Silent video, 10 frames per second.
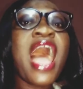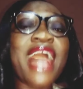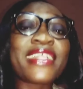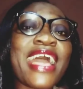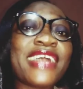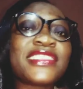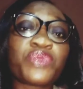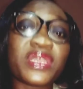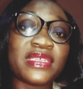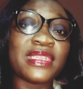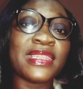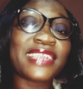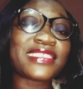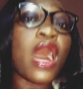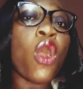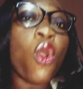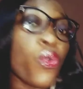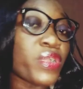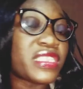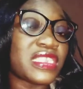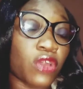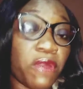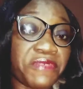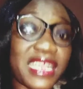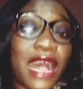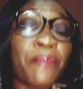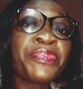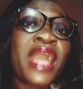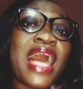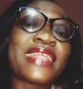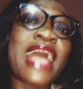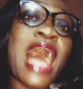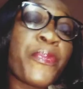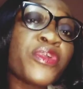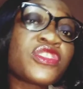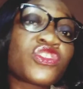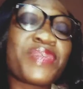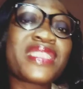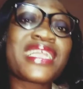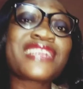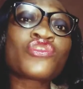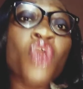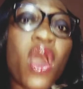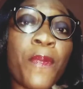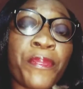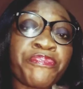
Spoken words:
and ends with the letter O, which is officer, and they happen to be the top